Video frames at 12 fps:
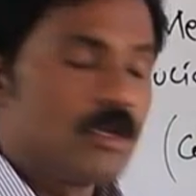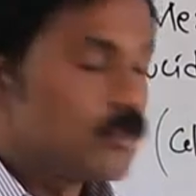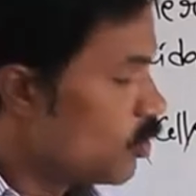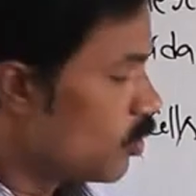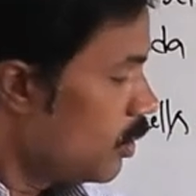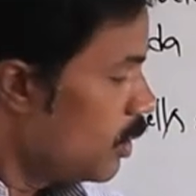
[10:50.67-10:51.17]

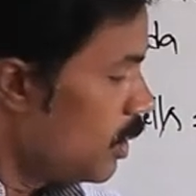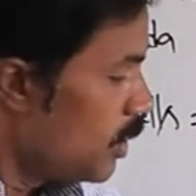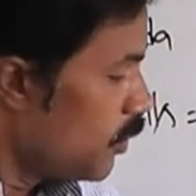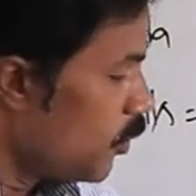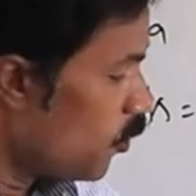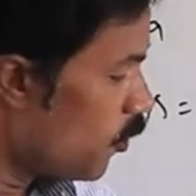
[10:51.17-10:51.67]
So
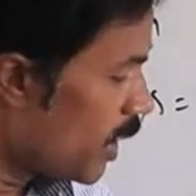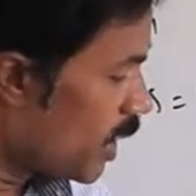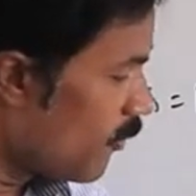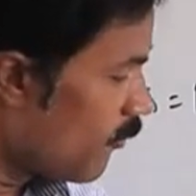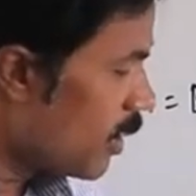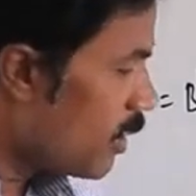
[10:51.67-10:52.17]

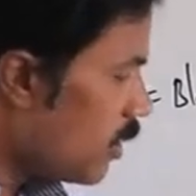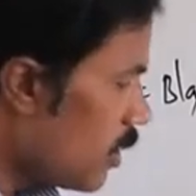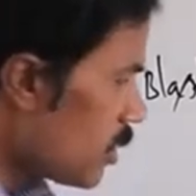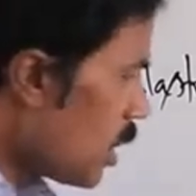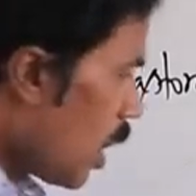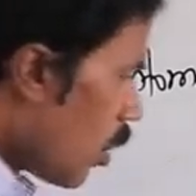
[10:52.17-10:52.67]
whenever
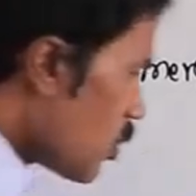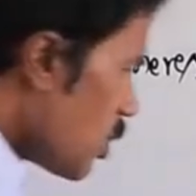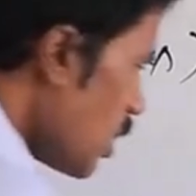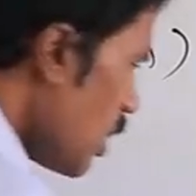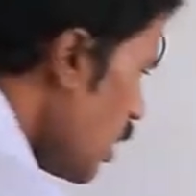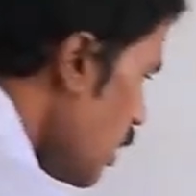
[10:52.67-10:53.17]
the
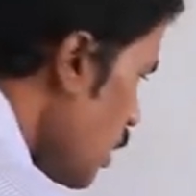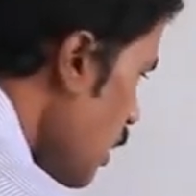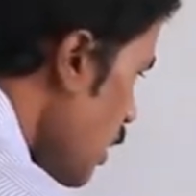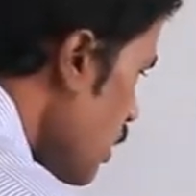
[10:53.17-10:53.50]
outer layer it